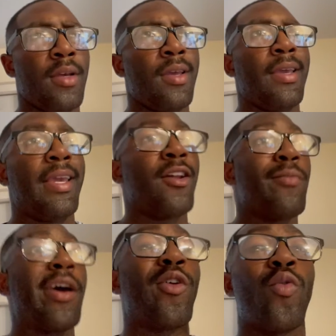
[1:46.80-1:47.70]
It don't
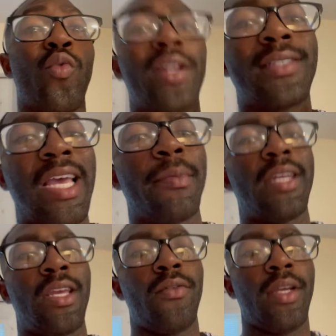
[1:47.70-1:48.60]
matter what time of
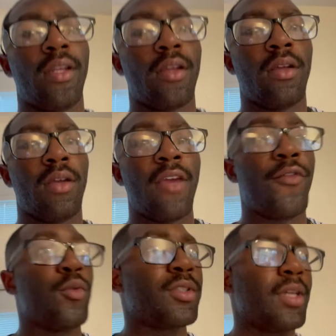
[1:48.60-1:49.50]
day you eat it. If
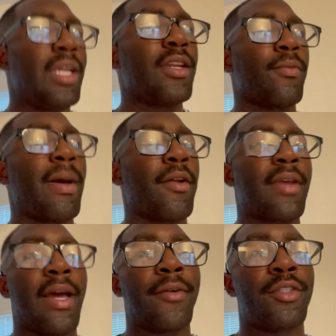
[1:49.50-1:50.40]
you was eating the amount of
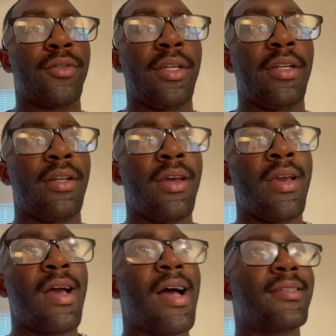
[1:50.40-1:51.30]
calories you eating.
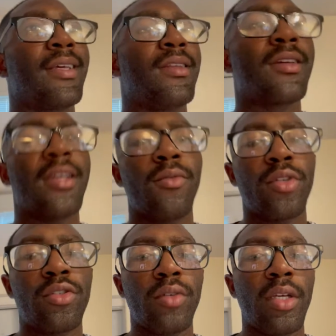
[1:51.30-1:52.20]
I said, look at
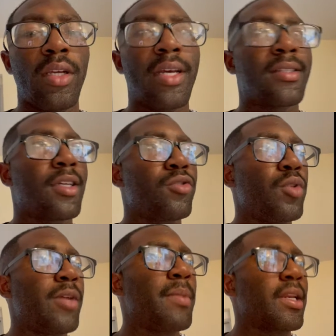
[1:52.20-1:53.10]
what you eat. I said, you
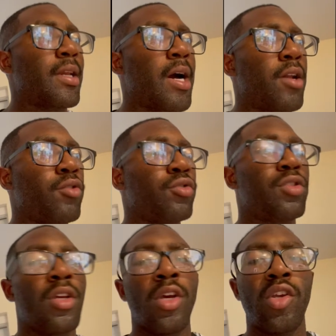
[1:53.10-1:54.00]
eat
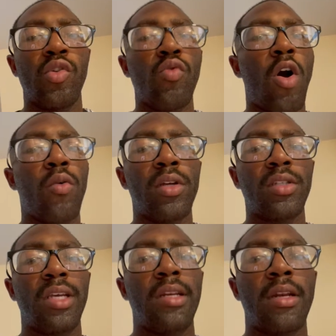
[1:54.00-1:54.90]
McDonald's. You always
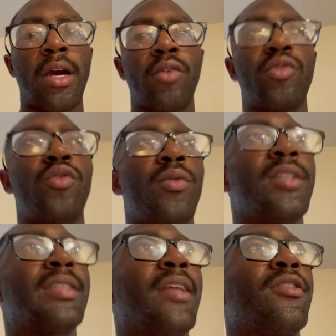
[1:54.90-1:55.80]
eating out. You doing
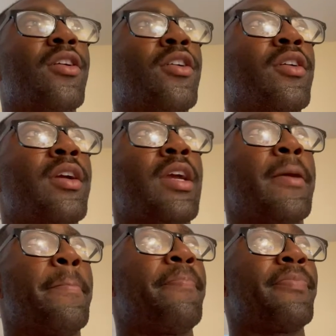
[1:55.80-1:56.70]
this, that, and third.
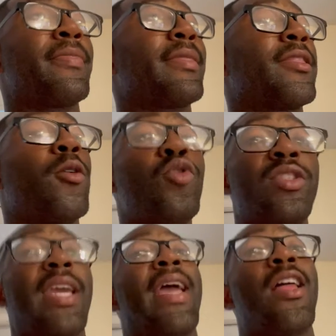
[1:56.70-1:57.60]
Those
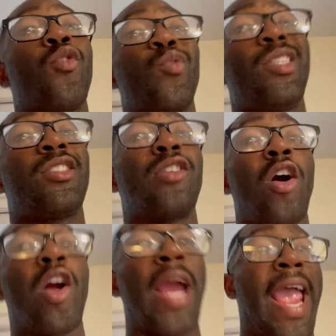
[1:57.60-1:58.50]
calories
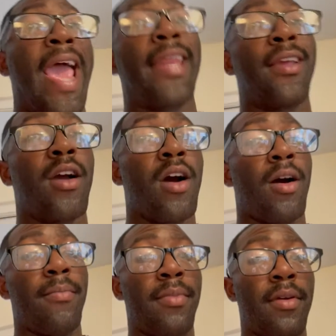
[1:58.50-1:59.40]
start adding
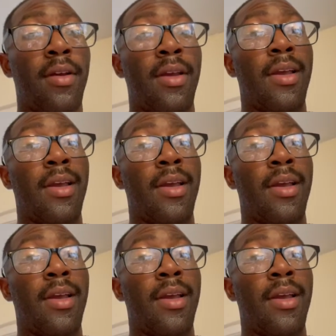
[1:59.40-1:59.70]
up.